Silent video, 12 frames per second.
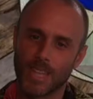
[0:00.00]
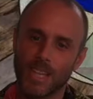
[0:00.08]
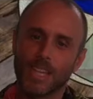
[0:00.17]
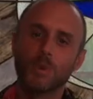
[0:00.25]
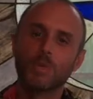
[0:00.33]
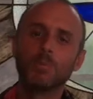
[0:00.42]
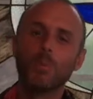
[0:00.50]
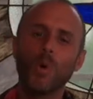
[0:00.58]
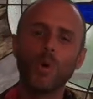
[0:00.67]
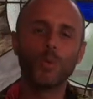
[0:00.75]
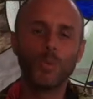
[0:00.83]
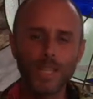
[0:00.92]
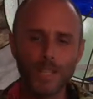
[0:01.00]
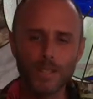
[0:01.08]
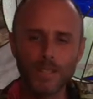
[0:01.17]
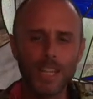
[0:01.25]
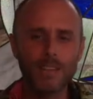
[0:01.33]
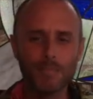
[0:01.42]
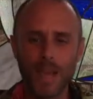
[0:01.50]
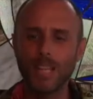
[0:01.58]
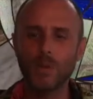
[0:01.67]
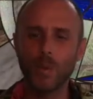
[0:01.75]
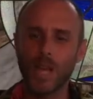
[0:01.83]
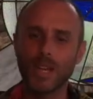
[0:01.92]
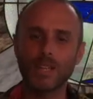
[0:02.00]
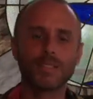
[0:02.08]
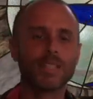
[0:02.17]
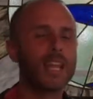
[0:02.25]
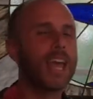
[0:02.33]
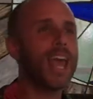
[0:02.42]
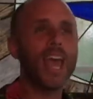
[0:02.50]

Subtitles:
It was more real in many ways than